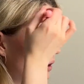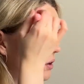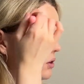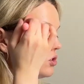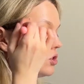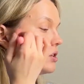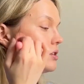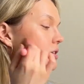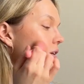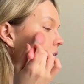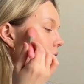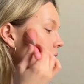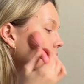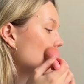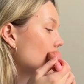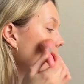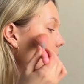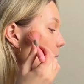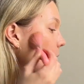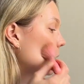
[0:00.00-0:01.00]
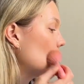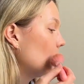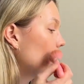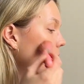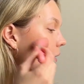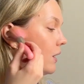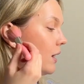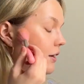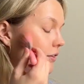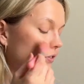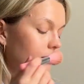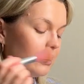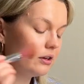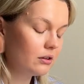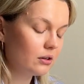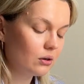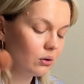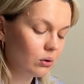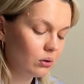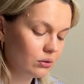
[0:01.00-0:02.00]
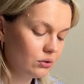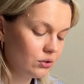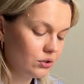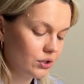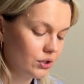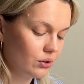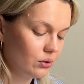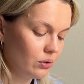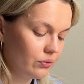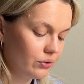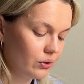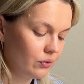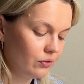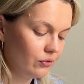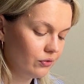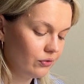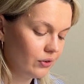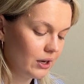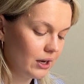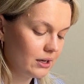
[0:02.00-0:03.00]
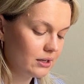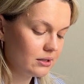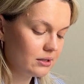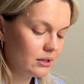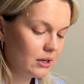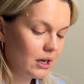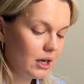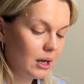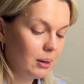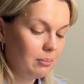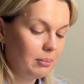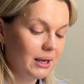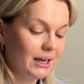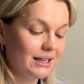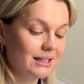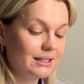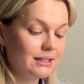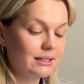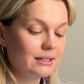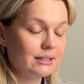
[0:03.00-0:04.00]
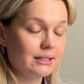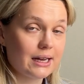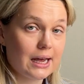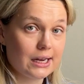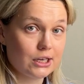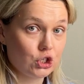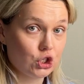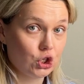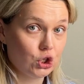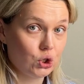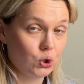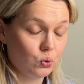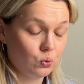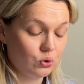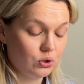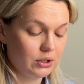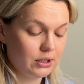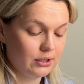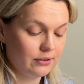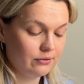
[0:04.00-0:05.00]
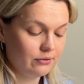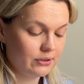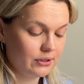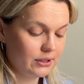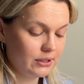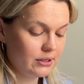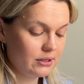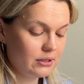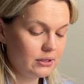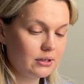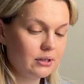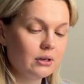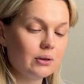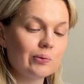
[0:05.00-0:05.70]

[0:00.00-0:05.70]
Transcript: Just like that, and I think the contouring of your face makes such a huge difference.